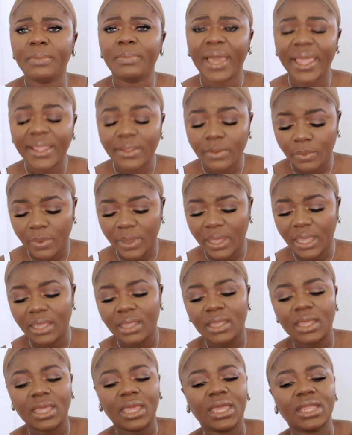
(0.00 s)
By the
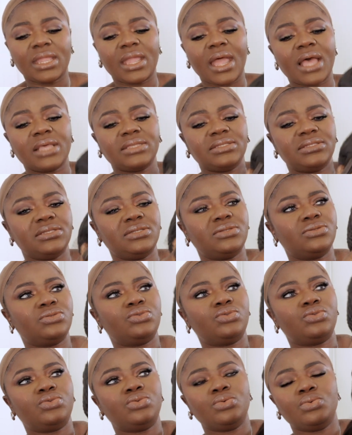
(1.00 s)
way, it has these
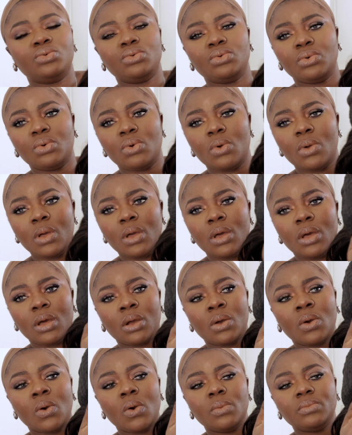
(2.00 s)
two
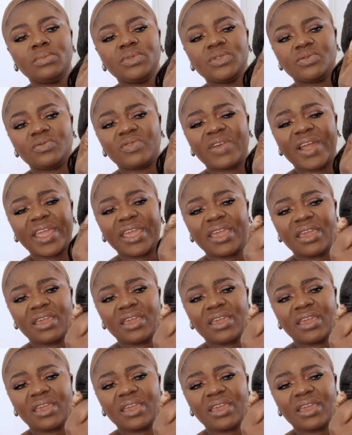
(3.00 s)
combs right